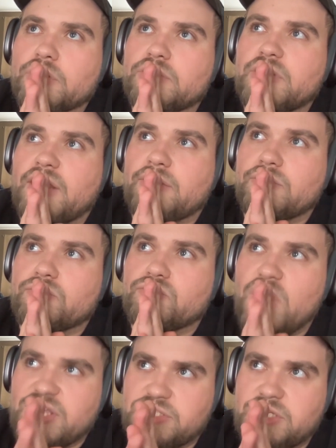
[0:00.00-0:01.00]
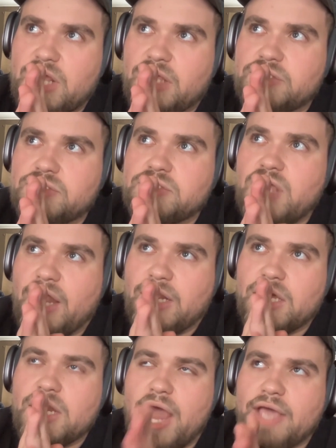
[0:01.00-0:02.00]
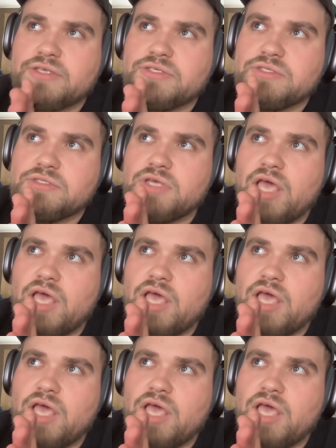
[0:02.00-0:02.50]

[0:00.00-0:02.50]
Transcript: that resonates and connects.